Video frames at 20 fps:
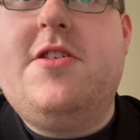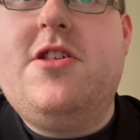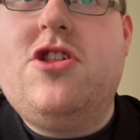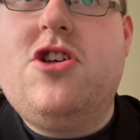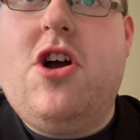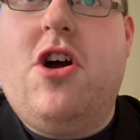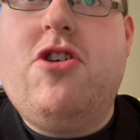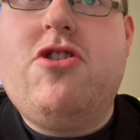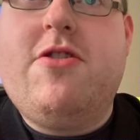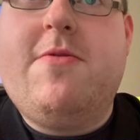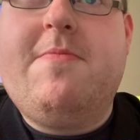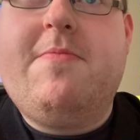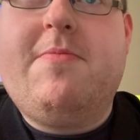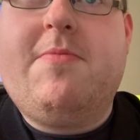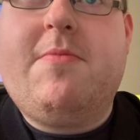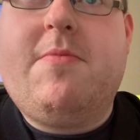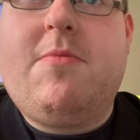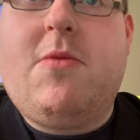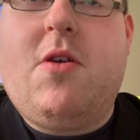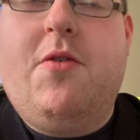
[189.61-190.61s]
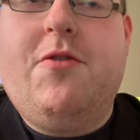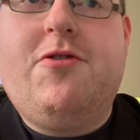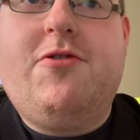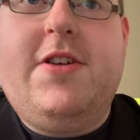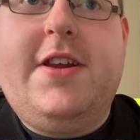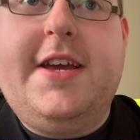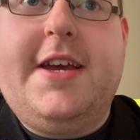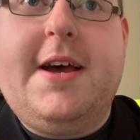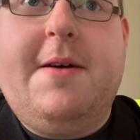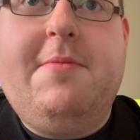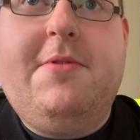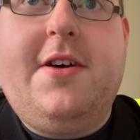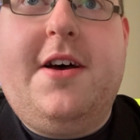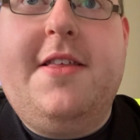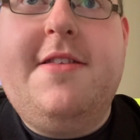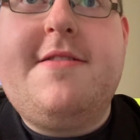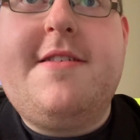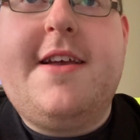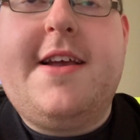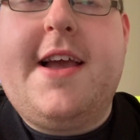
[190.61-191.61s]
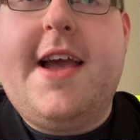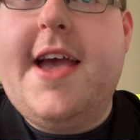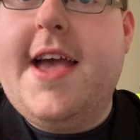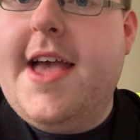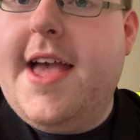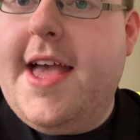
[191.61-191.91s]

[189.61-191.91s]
judge of Strictly Come Dancing.